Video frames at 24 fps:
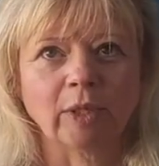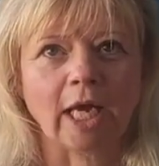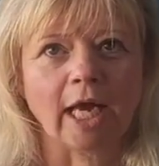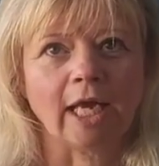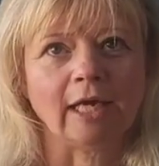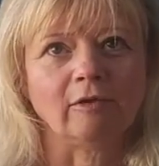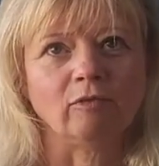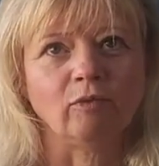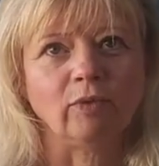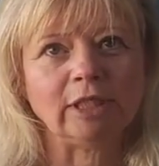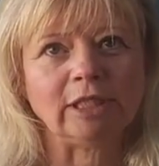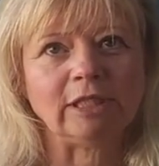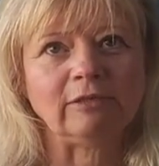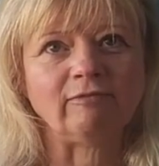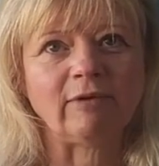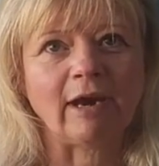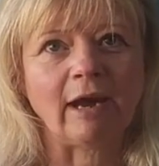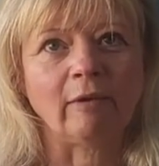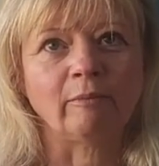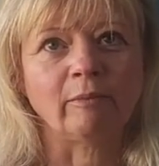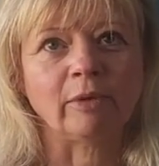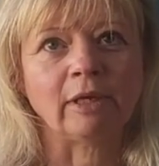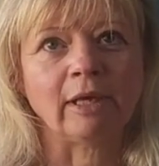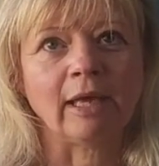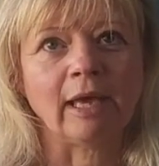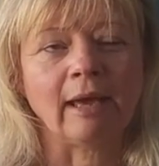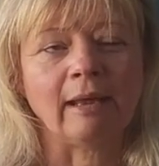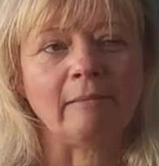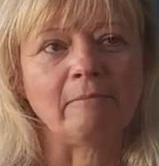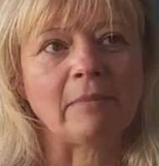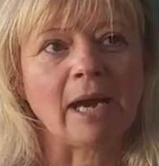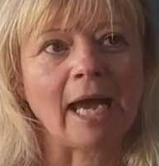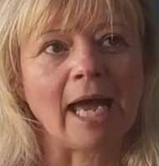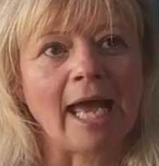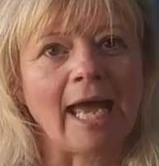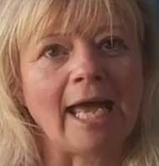were kind of whizzing around in
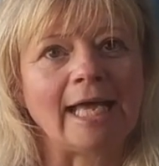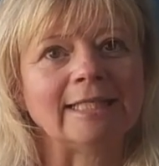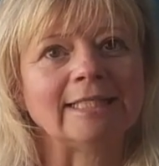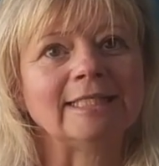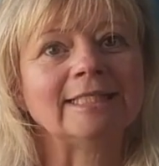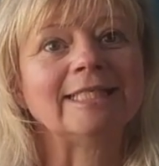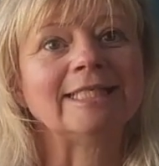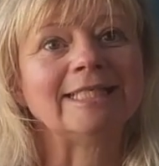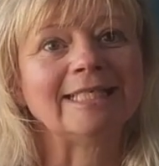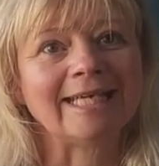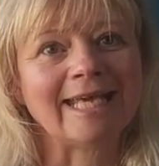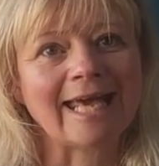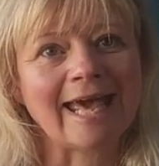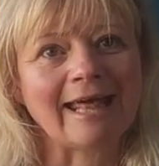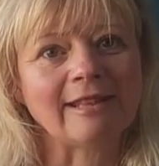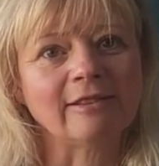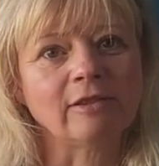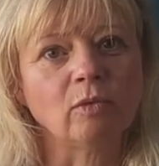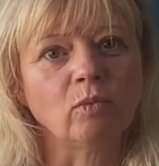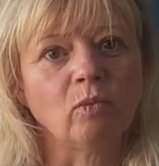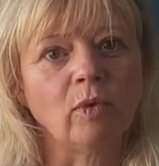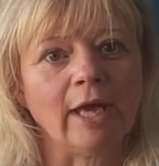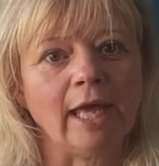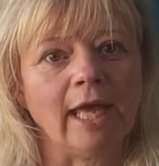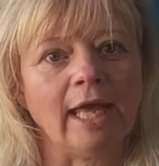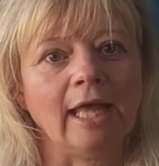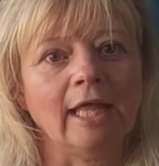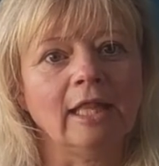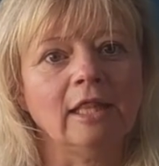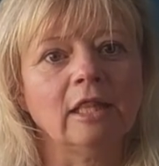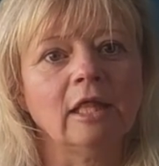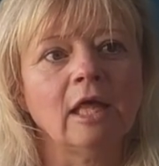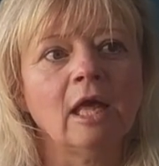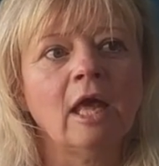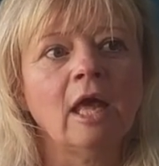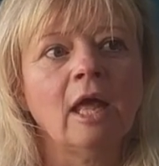my head together
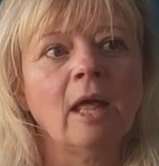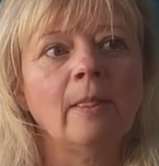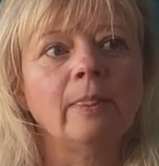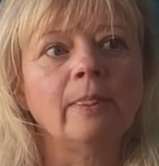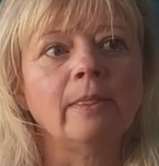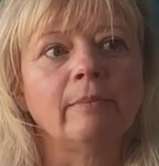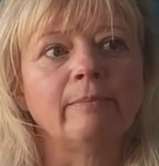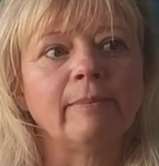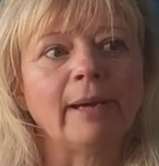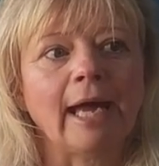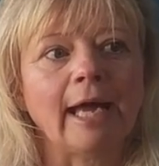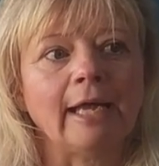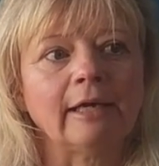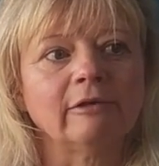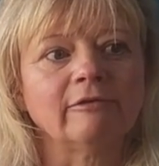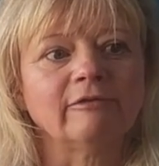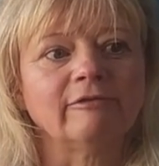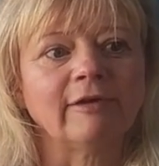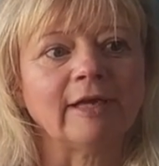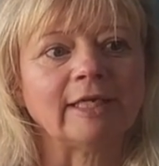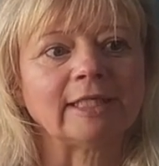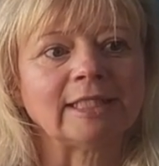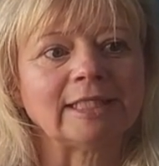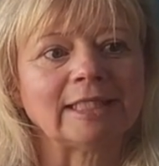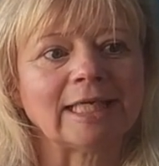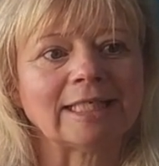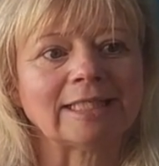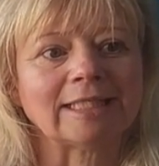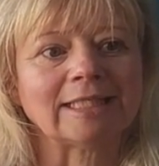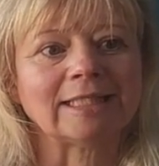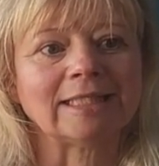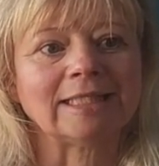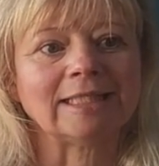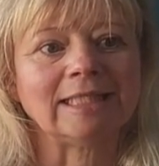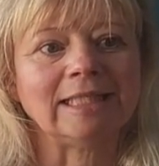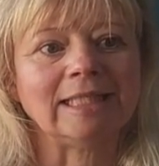with the pattern
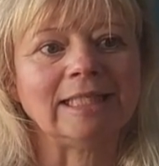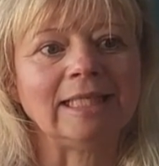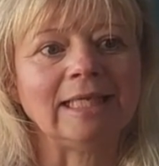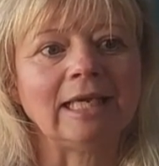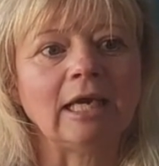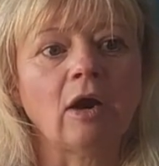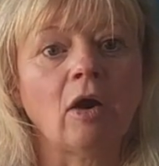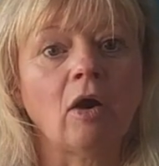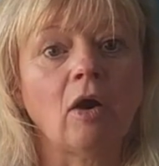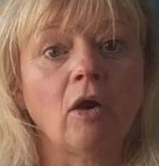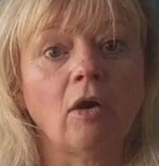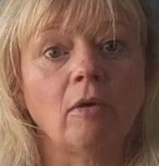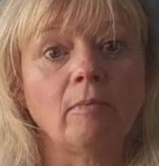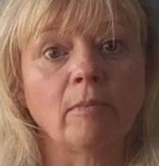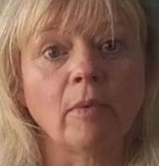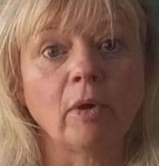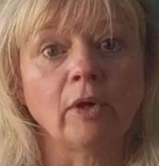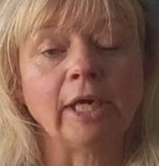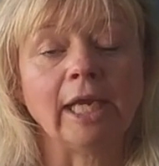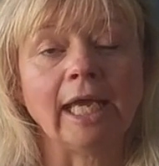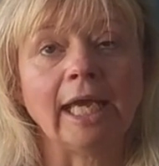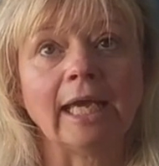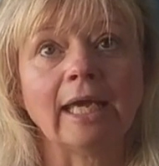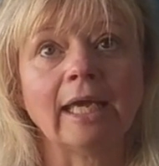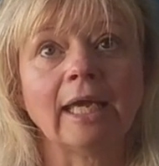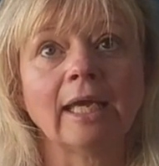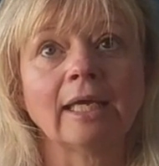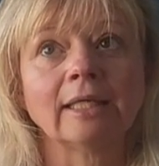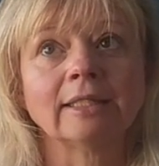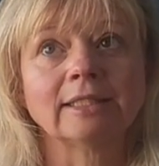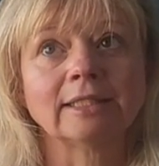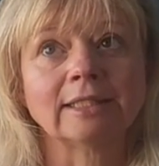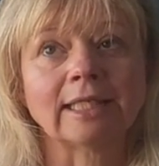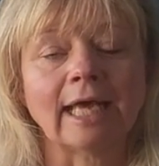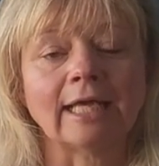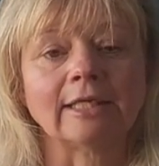Fantastique Harmonic
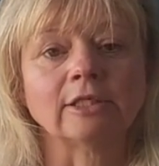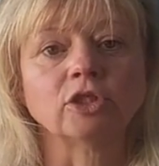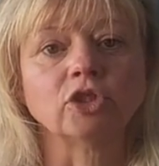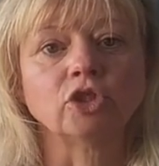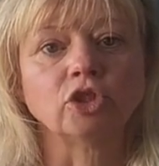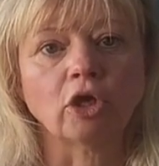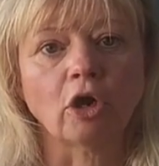set